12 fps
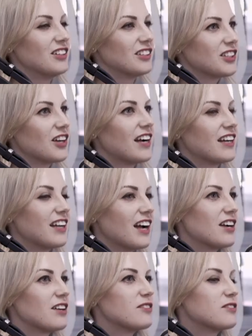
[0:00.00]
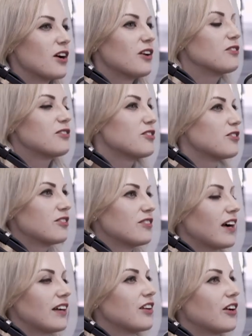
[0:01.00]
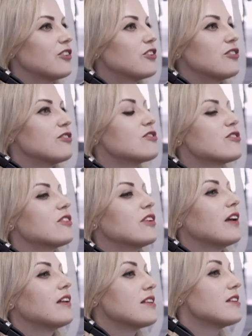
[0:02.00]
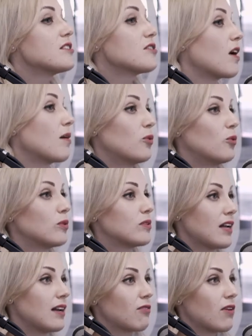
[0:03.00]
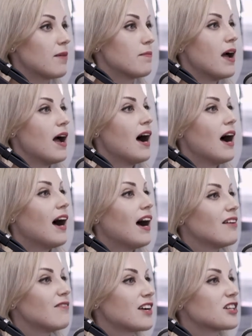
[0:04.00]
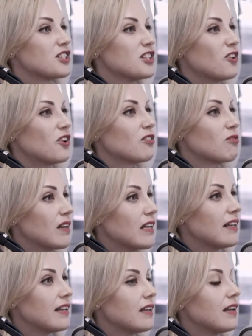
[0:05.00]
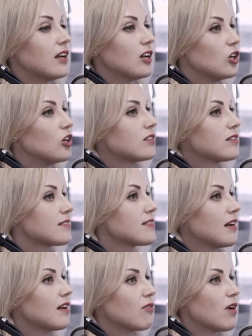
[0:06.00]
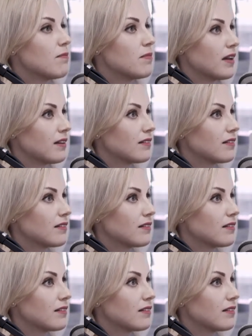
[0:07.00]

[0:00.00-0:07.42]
So I don't use Instagram or Telegram. I've actually not really looked at Telegram that